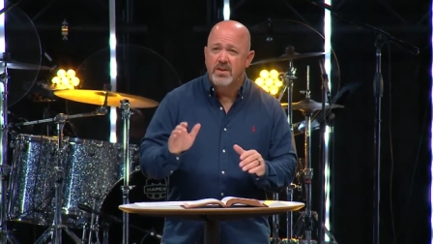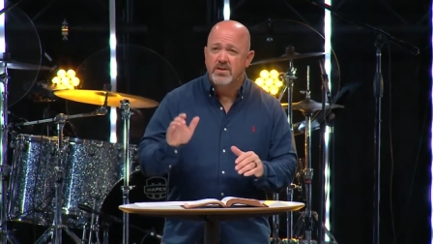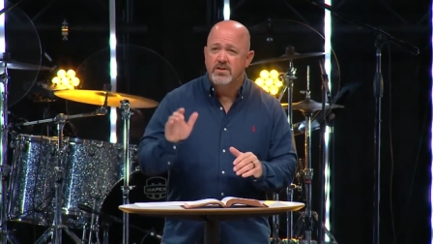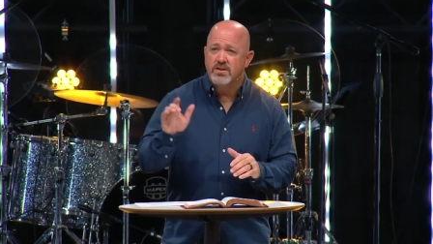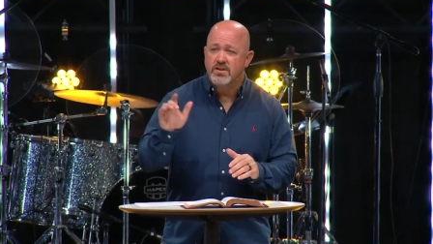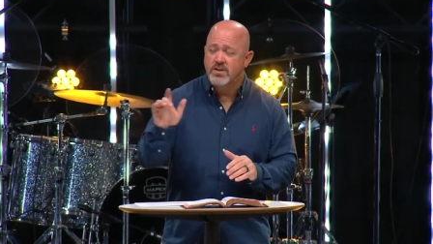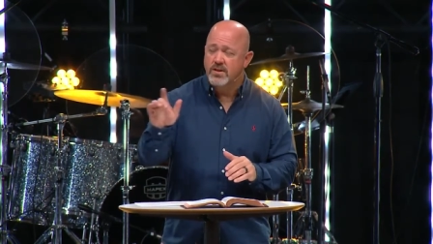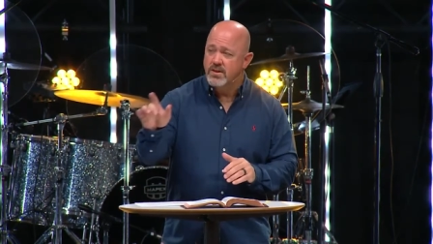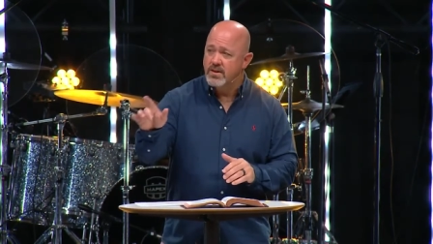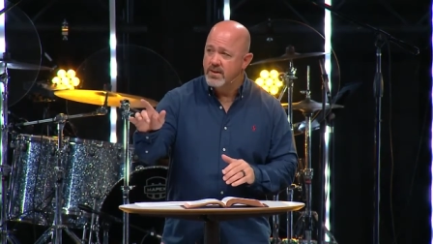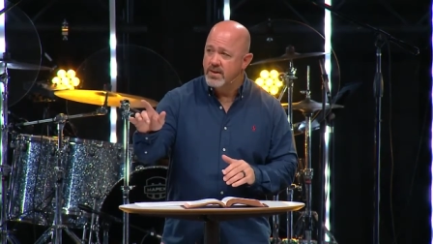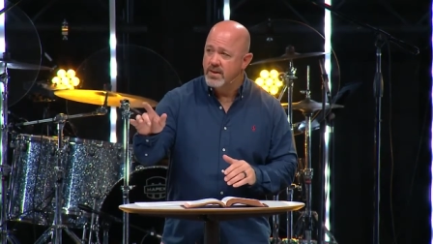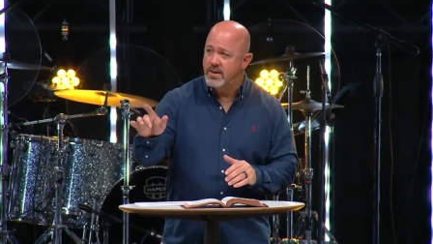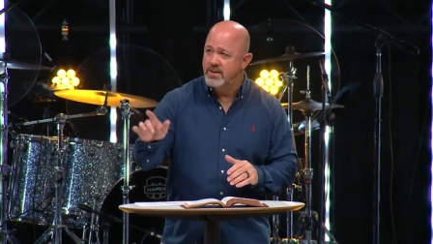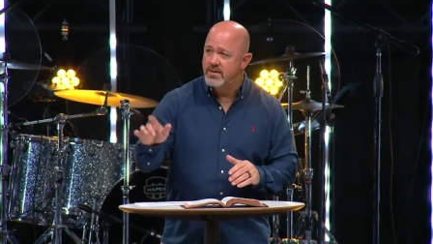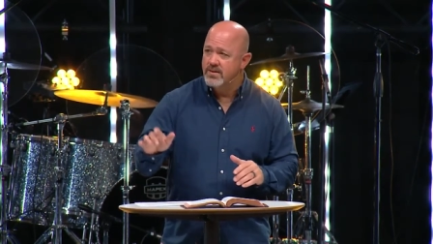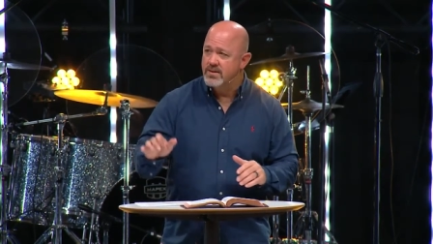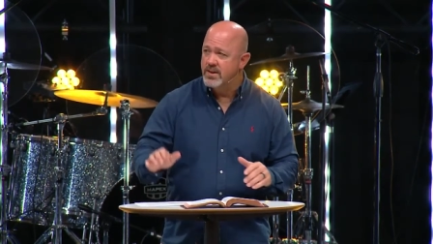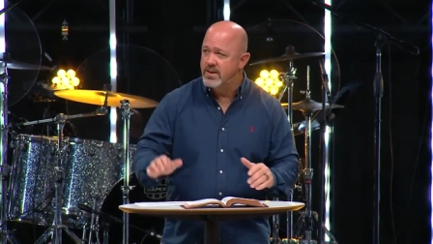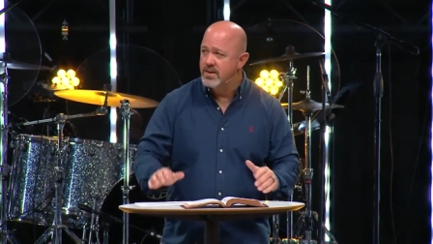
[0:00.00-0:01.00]

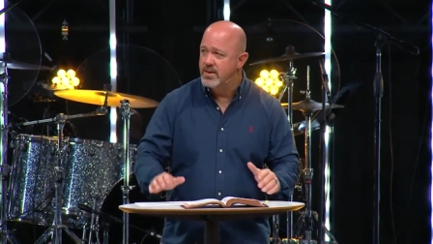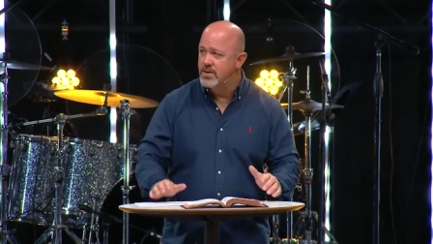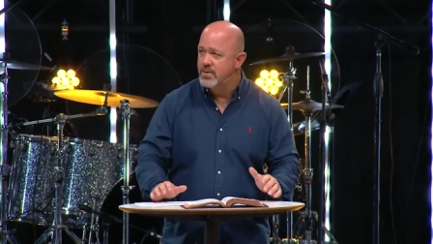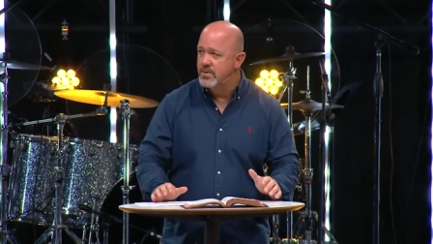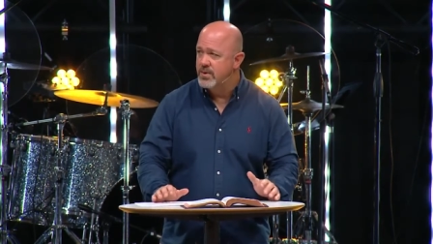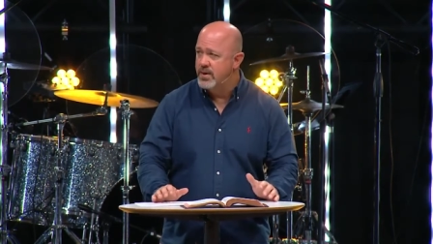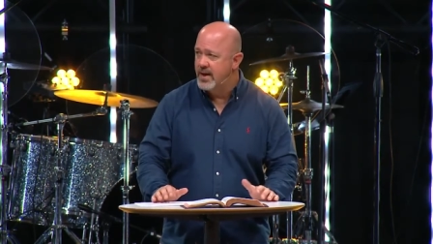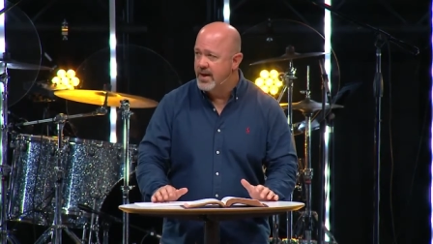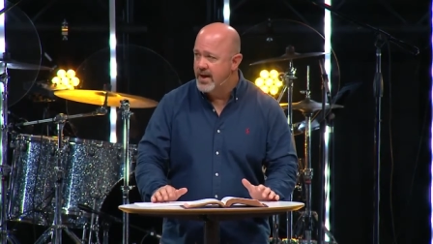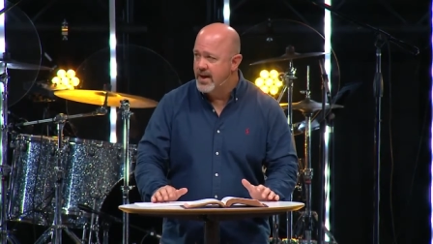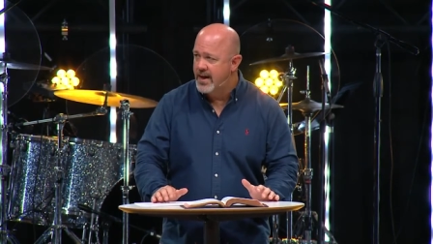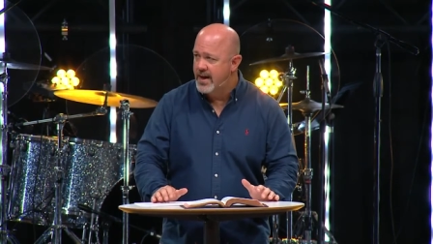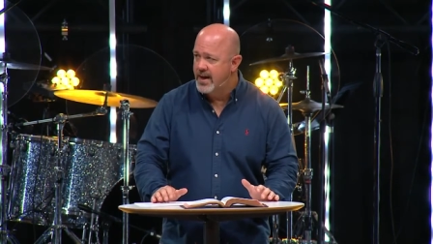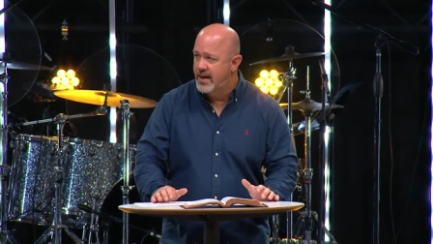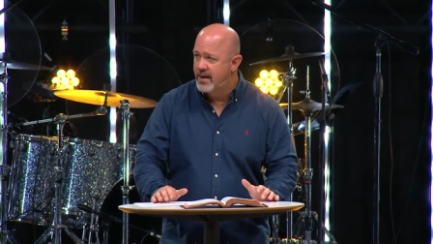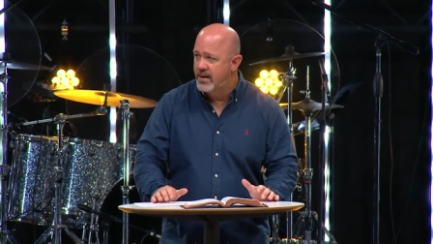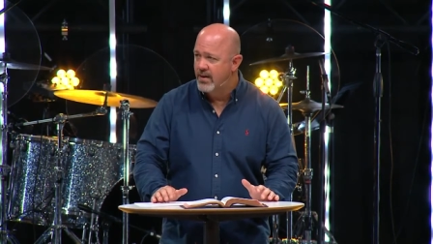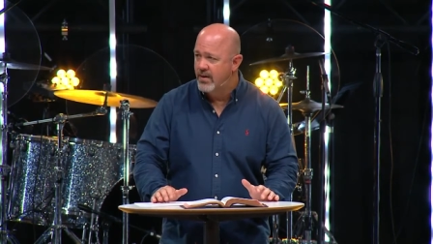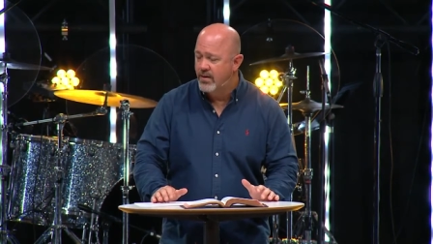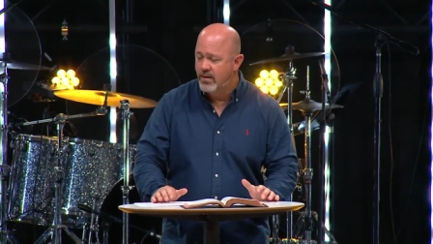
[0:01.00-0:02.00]
uncertainties that you and
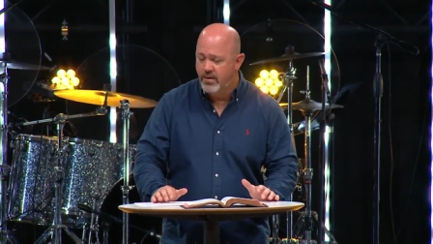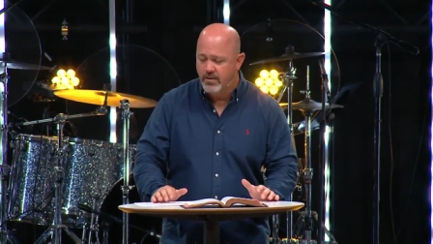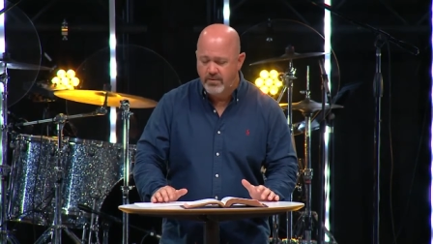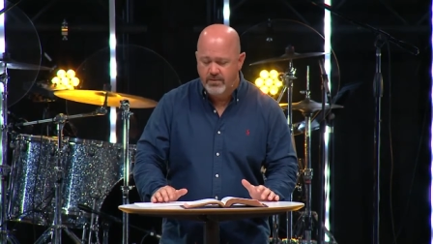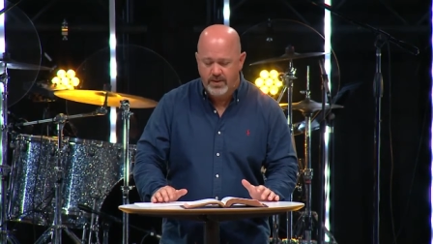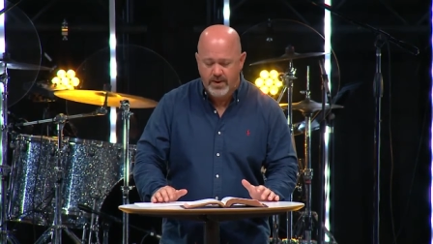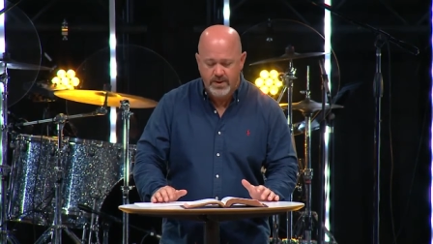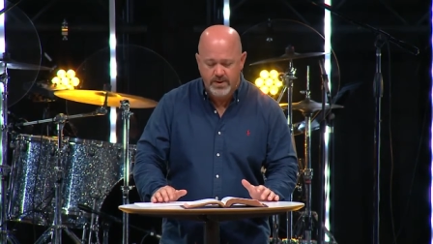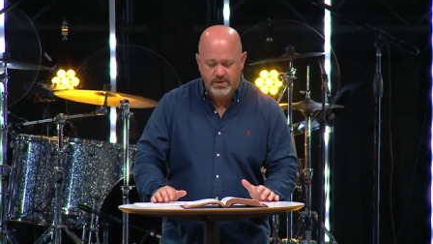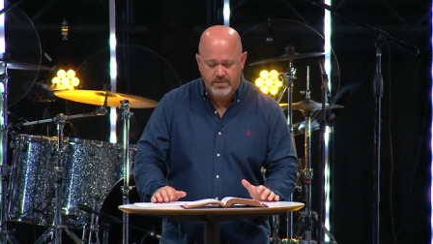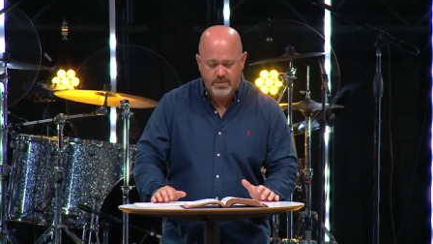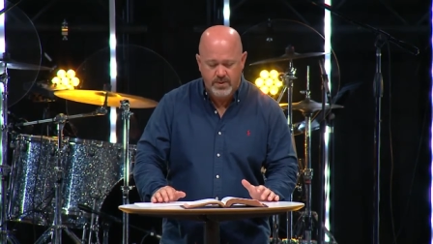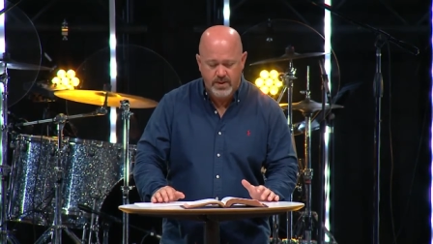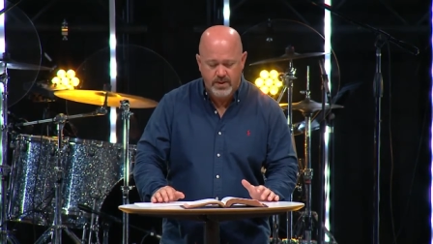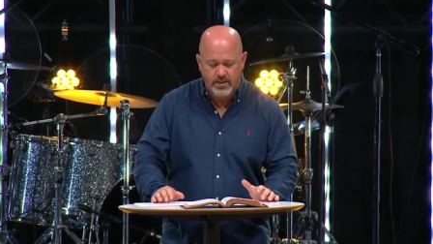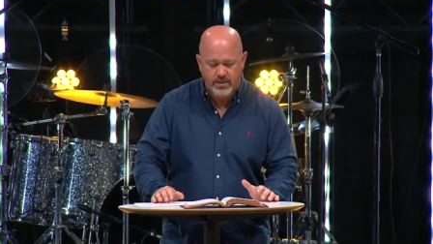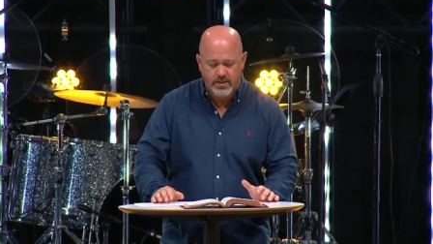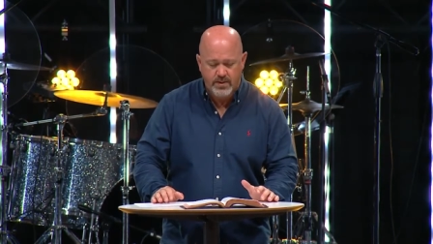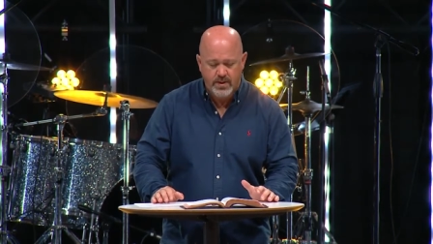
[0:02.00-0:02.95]
I are faced with,